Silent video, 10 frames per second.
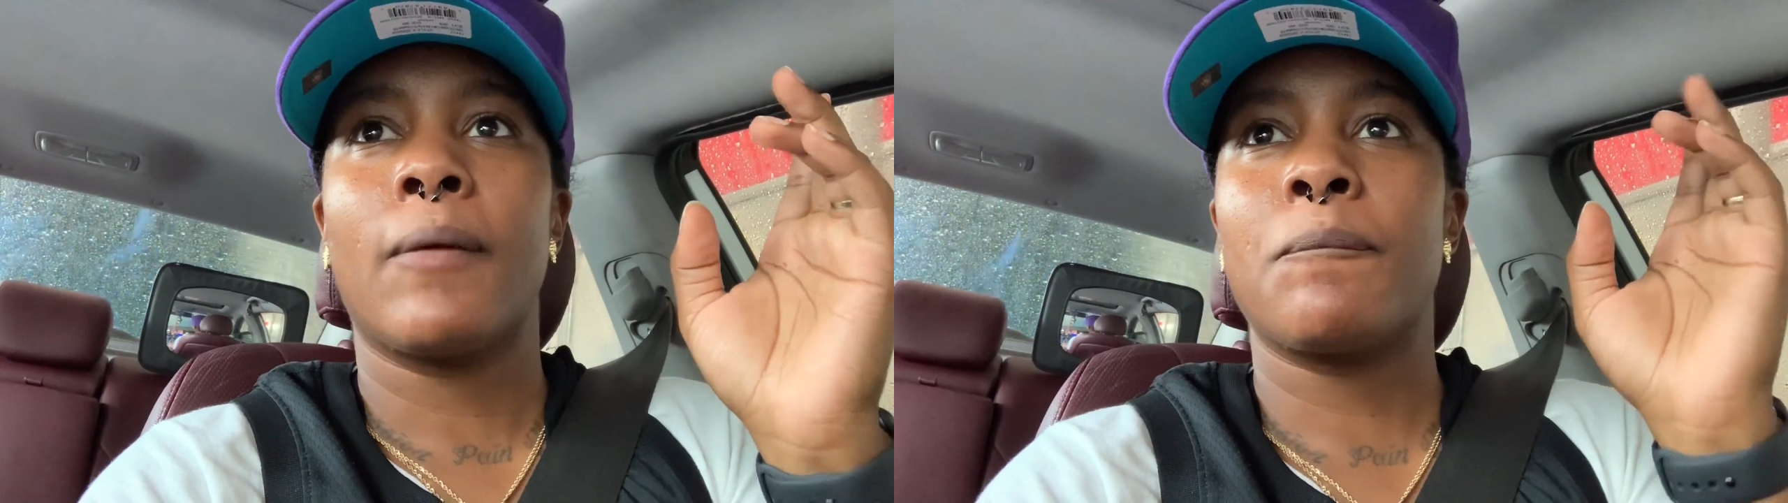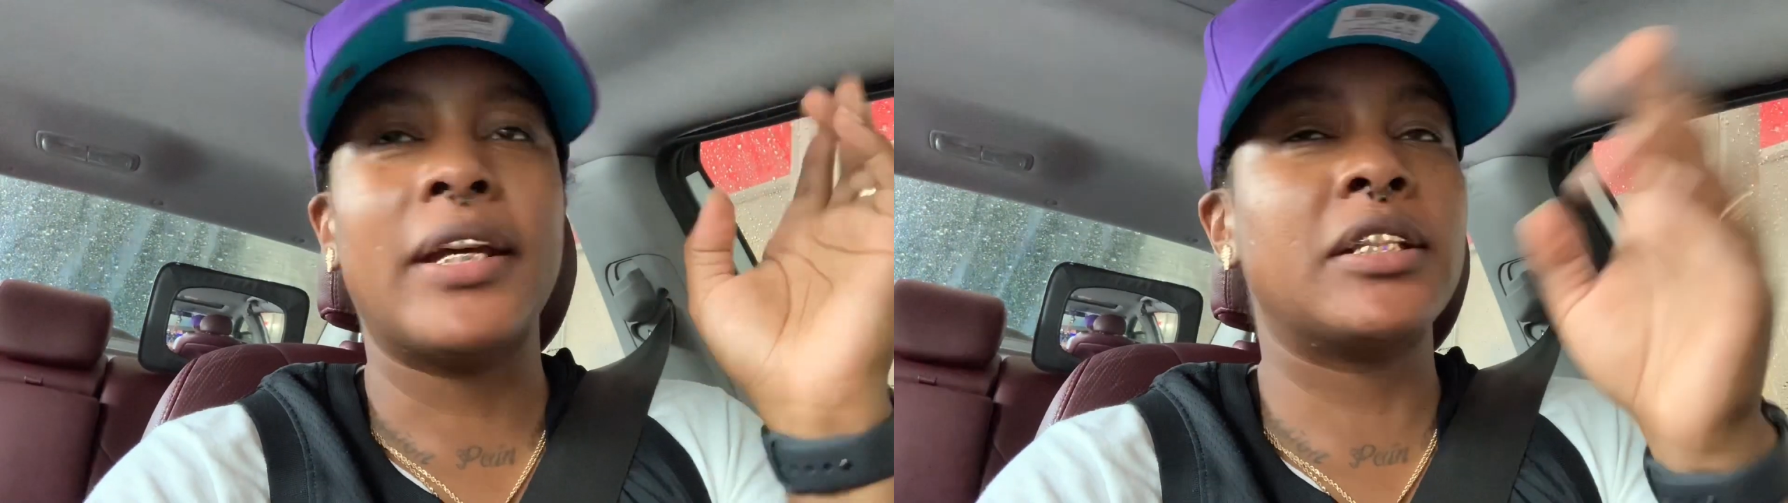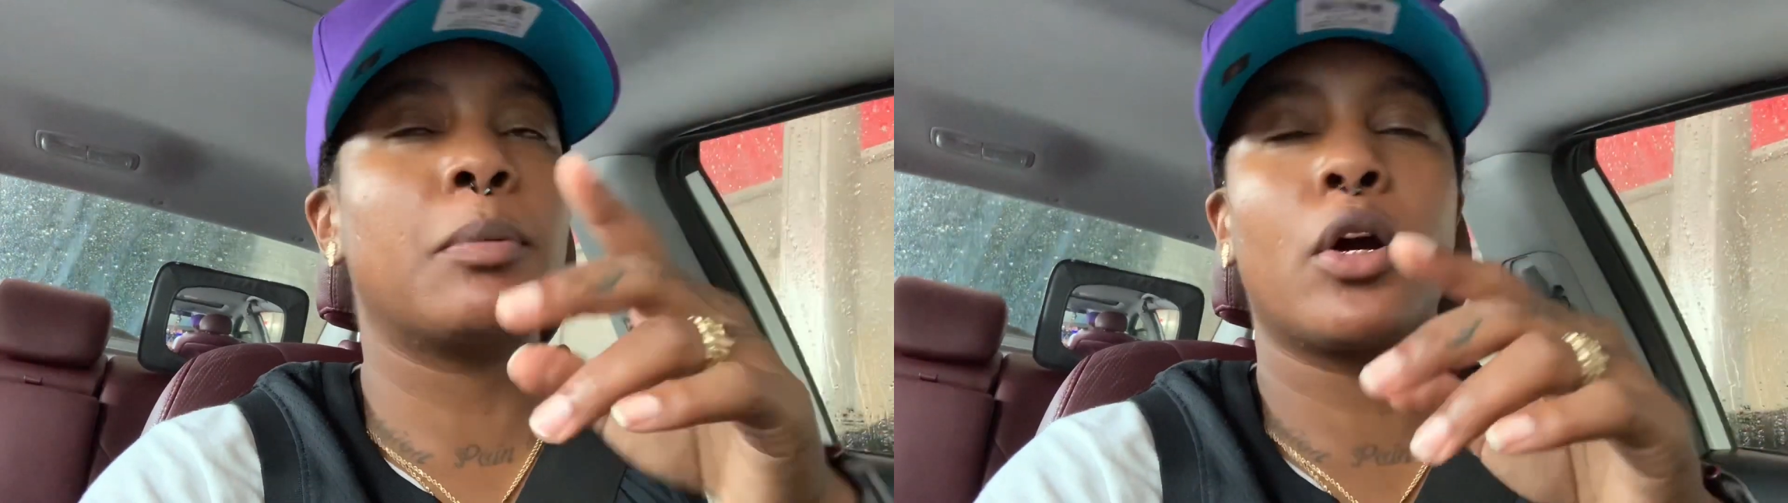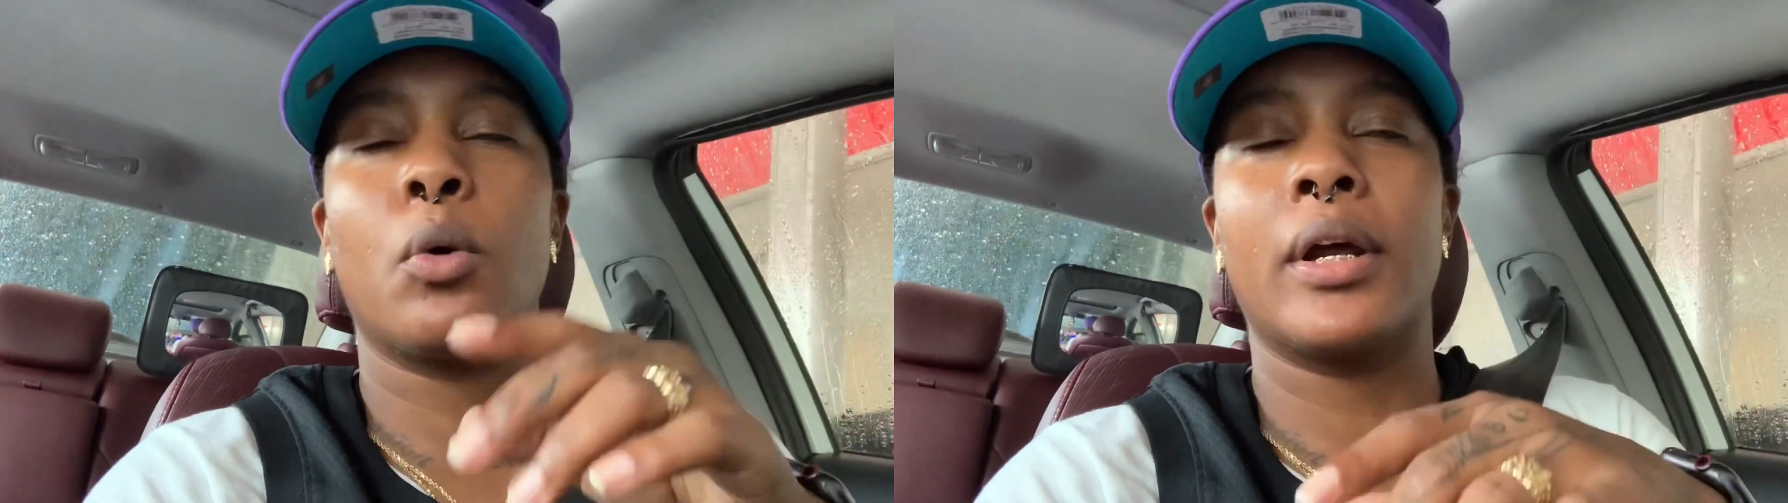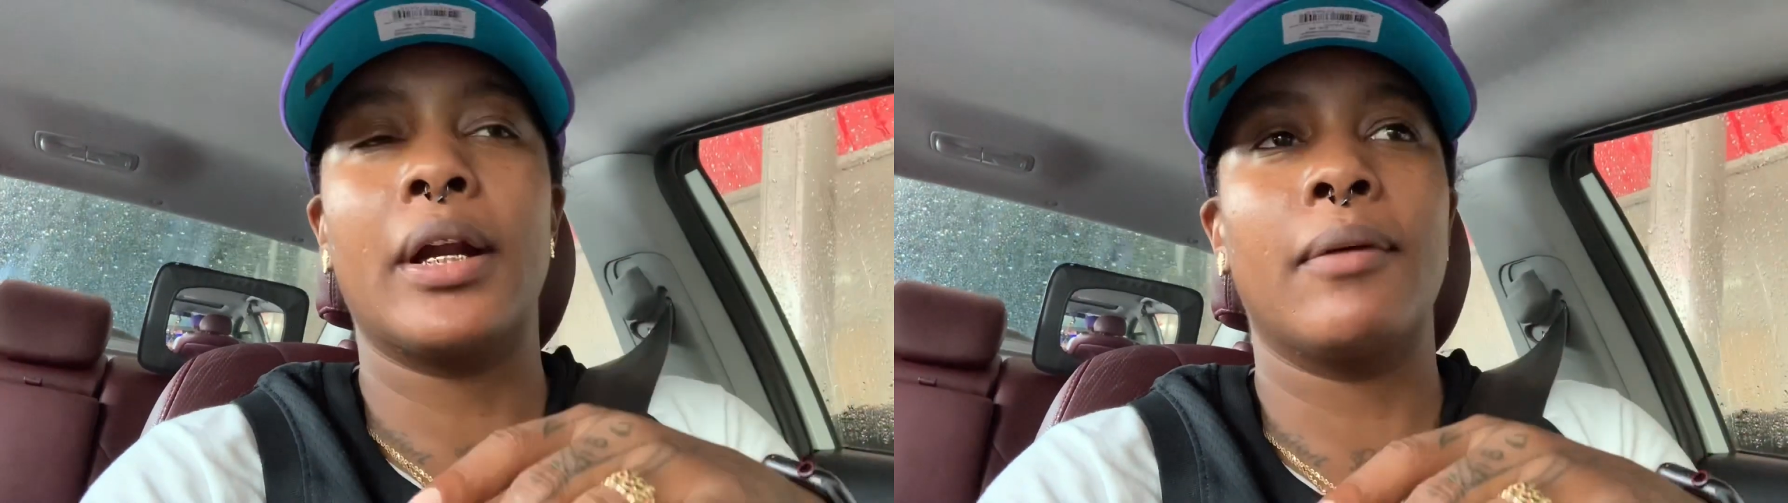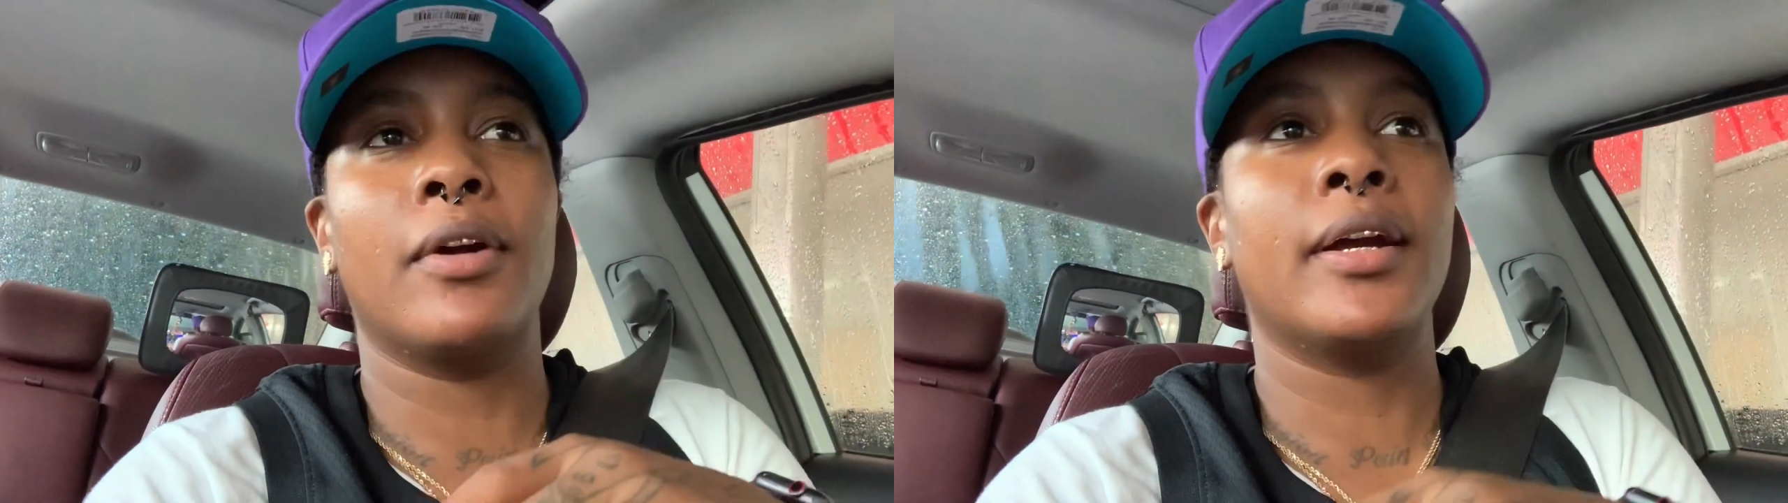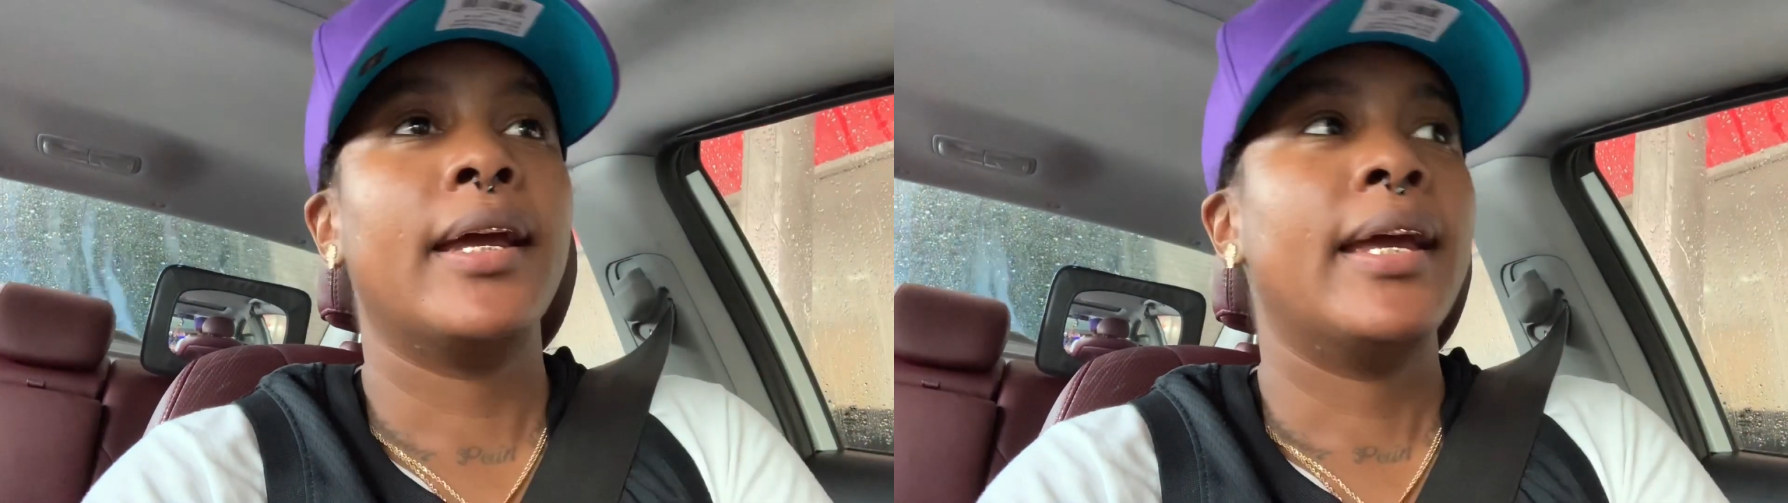Facebook or whatever,